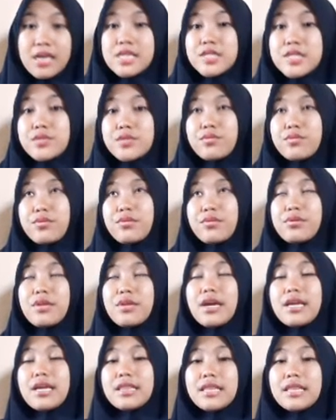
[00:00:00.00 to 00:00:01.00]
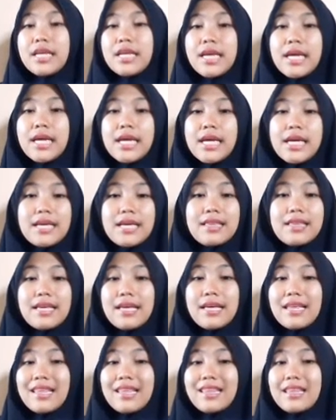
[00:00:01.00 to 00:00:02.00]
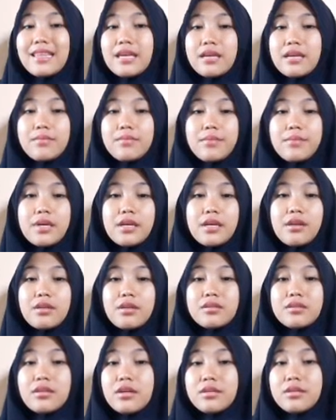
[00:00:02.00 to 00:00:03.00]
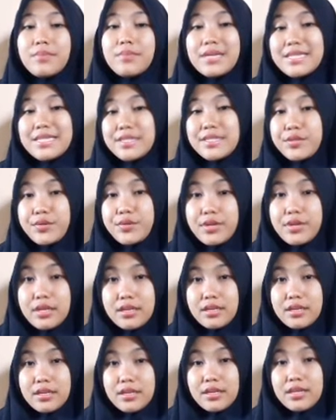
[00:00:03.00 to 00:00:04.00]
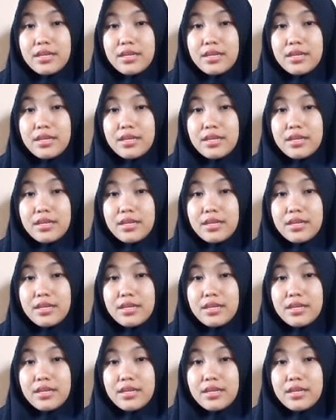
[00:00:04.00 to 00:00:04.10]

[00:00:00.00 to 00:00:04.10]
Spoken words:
so that it can then be downloaded by students.